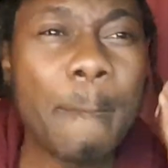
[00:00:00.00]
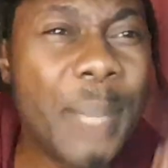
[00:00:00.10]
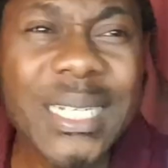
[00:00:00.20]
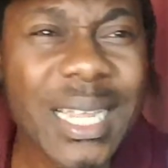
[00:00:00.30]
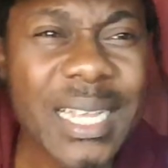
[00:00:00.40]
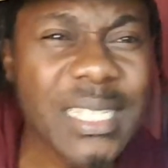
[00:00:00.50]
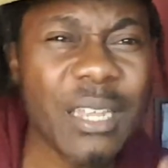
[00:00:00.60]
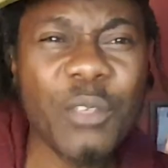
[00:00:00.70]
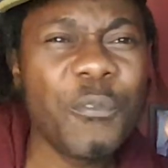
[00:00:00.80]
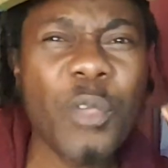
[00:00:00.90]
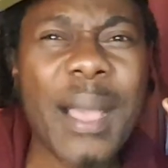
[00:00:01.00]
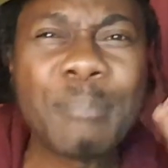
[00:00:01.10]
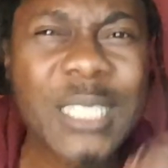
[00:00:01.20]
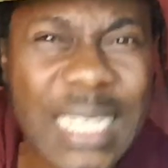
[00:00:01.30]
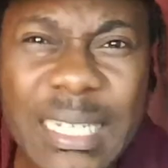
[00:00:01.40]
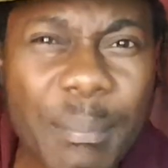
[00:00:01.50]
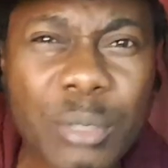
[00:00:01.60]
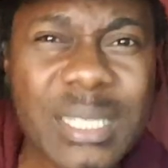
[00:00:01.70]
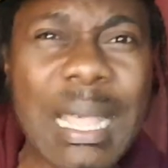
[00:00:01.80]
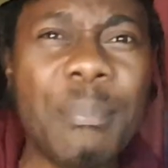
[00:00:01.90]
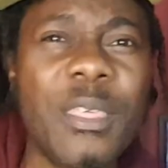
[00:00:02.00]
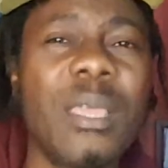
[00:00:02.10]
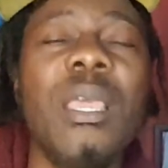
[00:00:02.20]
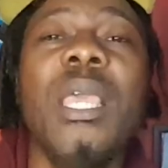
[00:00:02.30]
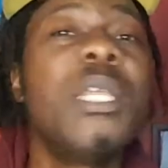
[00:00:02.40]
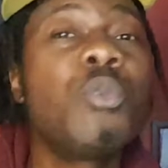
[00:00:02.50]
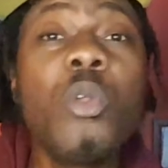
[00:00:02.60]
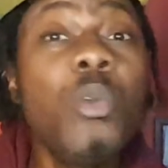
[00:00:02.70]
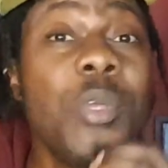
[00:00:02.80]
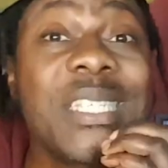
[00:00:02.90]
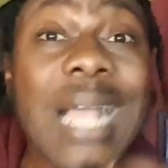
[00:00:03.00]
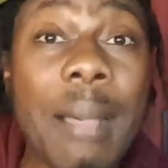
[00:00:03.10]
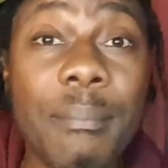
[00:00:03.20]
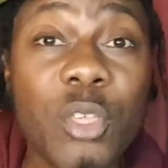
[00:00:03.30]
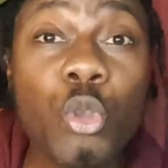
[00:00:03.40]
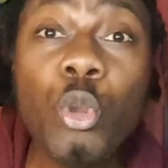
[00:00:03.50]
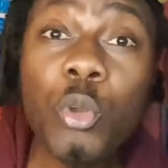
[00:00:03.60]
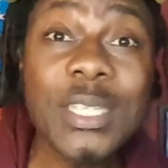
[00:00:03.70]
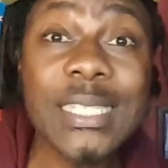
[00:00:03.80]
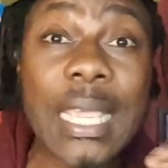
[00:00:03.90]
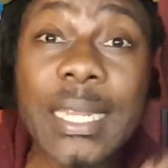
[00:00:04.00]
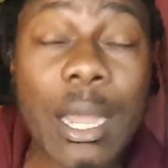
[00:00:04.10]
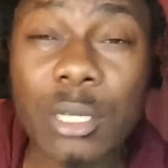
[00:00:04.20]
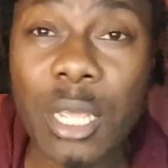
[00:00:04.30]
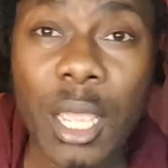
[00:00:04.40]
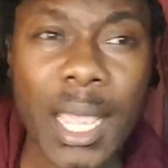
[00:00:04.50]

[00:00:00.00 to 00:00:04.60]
bitterness and if you're upset about something, it will always come. You will always say it out.